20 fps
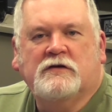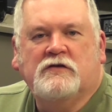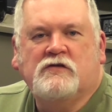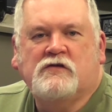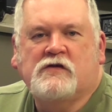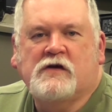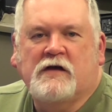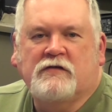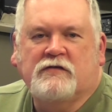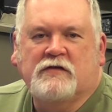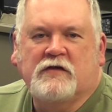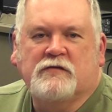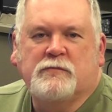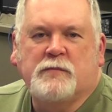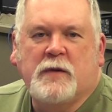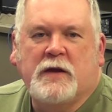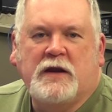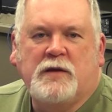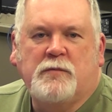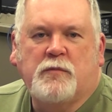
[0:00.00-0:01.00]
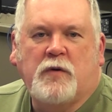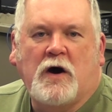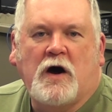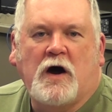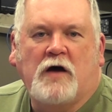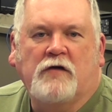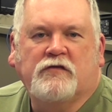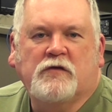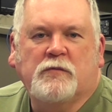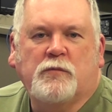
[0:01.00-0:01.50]
Chess has many
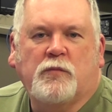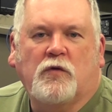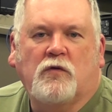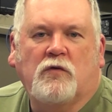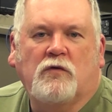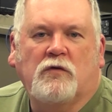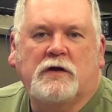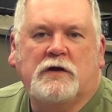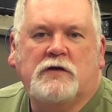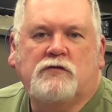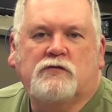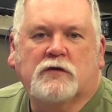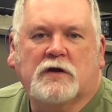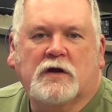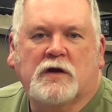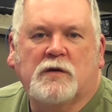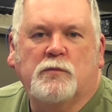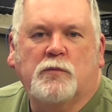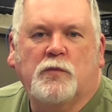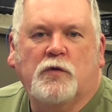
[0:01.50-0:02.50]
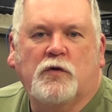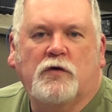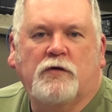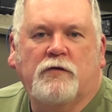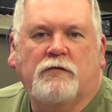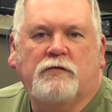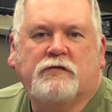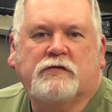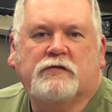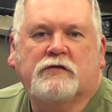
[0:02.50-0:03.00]
possible, intricate
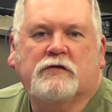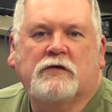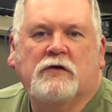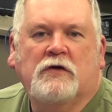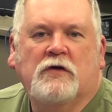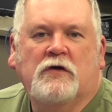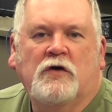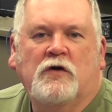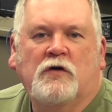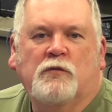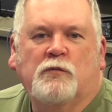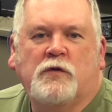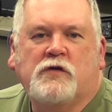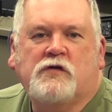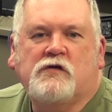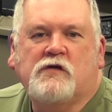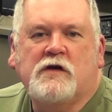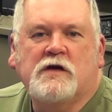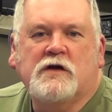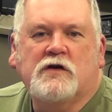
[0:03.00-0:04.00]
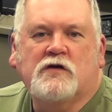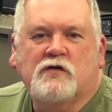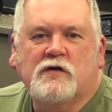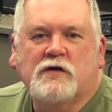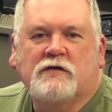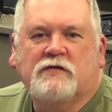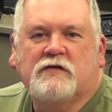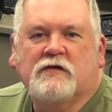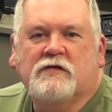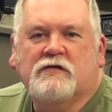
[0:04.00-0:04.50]
moves, which
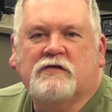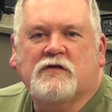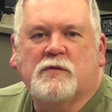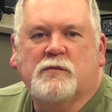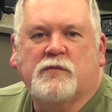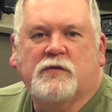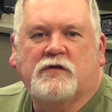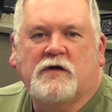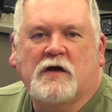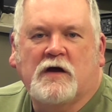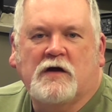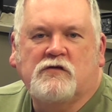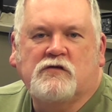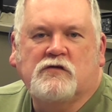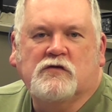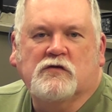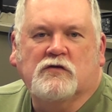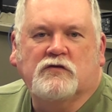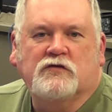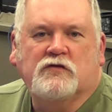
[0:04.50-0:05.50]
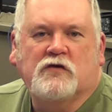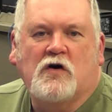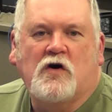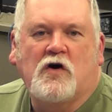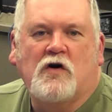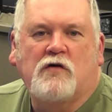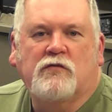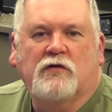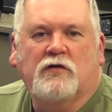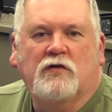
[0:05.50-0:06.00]
increases the potential to
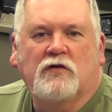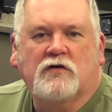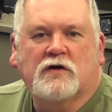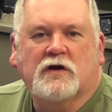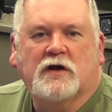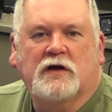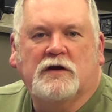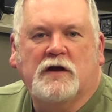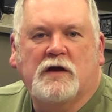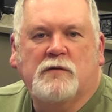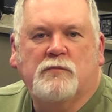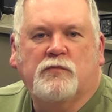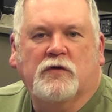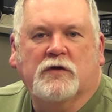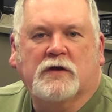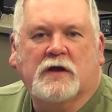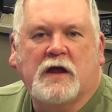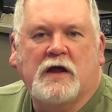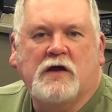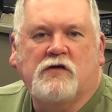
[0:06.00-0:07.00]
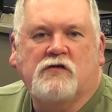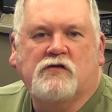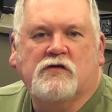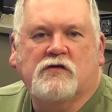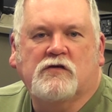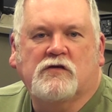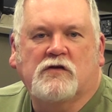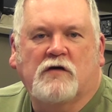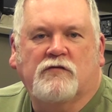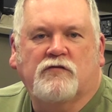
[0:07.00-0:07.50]
overlook an
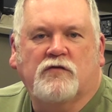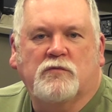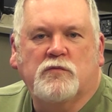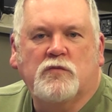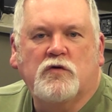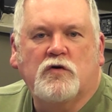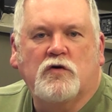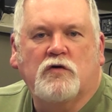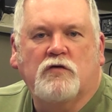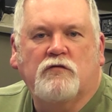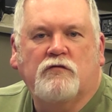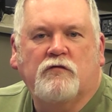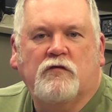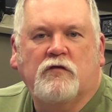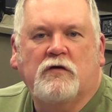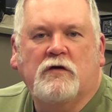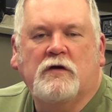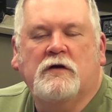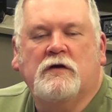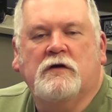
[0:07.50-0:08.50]
implication of a move.